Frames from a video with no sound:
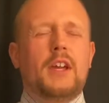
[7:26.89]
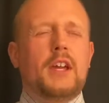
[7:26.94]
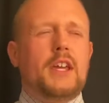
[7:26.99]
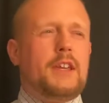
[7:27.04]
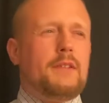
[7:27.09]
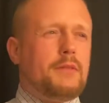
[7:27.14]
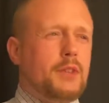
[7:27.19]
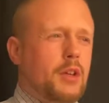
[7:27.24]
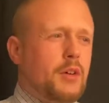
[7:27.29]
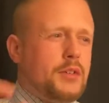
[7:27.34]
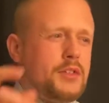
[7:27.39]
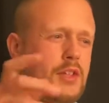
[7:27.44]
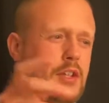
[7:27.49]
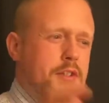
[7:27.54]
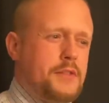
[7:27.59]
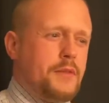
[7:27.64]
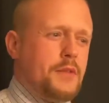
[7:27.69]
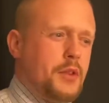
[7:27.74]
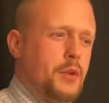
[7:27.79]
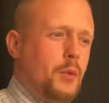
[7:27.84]
Even though it
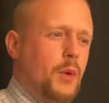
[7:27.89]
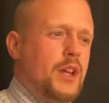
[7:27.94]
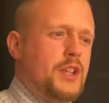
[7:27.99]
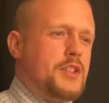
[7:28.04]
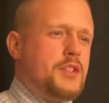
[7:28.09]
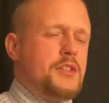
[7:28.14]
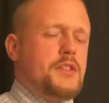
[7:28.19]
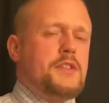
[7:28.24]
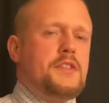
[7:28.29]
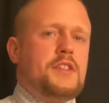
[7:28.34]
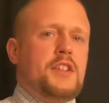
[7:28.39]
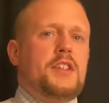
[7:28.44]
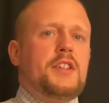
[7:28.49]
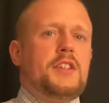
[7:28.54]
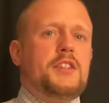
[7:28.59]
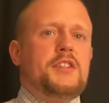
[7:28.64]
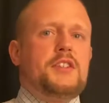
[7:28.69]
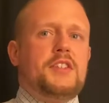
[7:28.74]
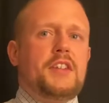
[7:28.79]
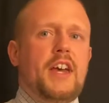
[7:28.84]
says, for the wages of sin
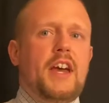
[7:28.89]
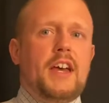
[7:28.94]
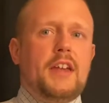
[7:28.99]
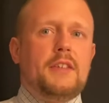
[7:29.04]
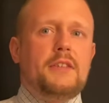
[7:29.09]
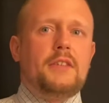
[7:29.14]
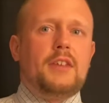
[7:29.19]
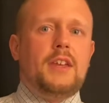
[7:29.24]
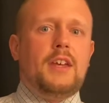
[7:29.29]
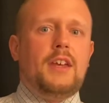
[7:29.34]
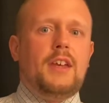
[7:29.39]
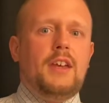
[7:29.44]
is death,